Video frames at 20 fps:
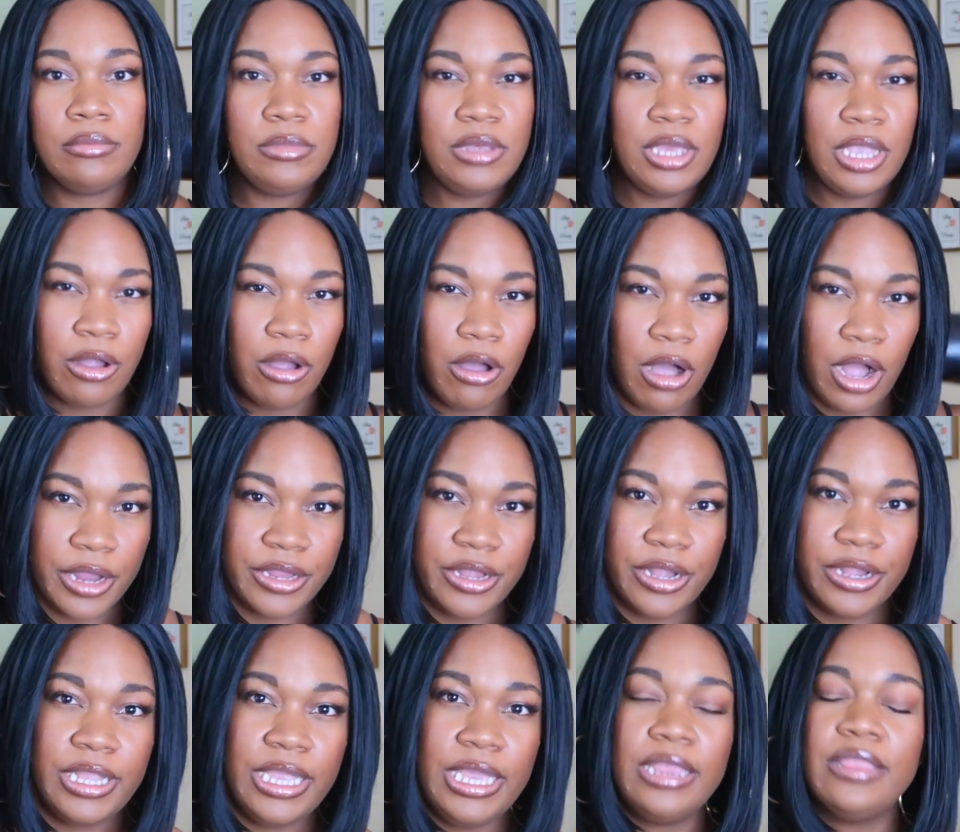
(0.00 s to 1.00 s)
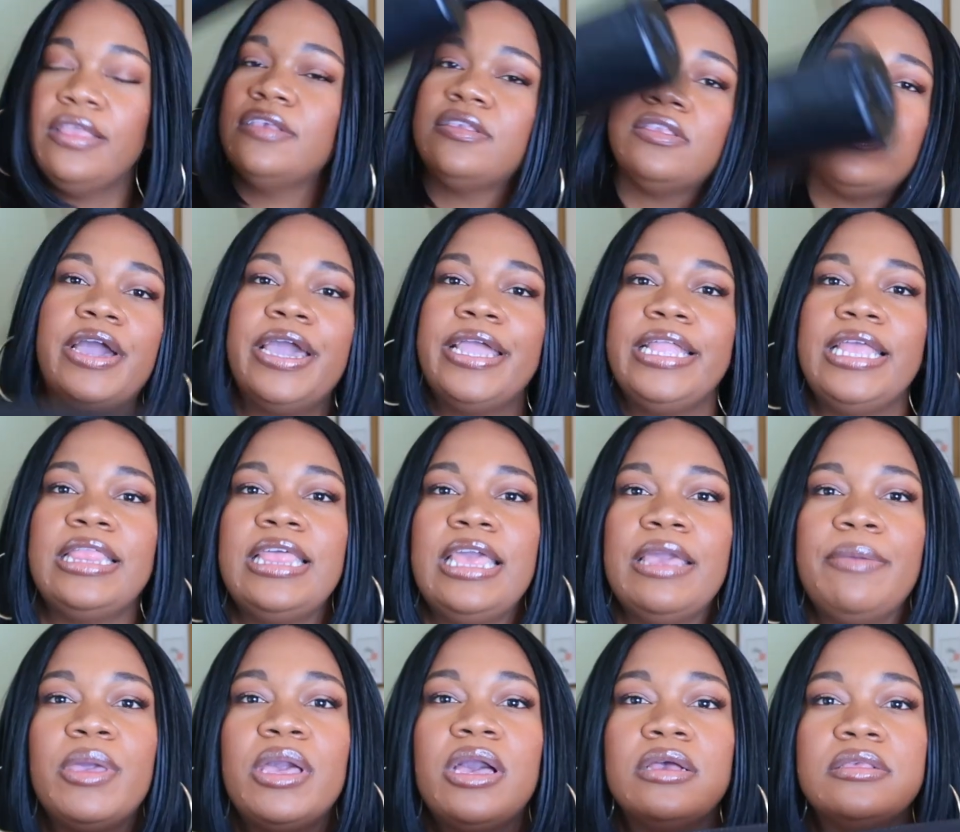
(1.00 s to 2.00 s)
you know, underneath this or
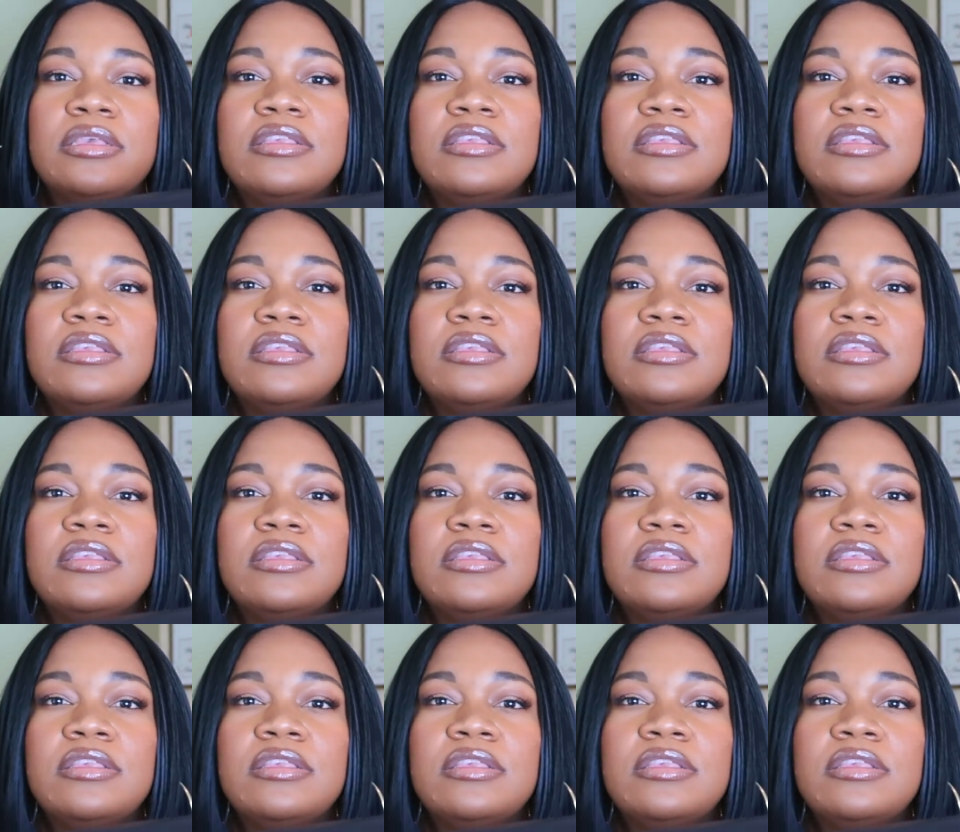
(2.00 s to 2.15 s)
anything, because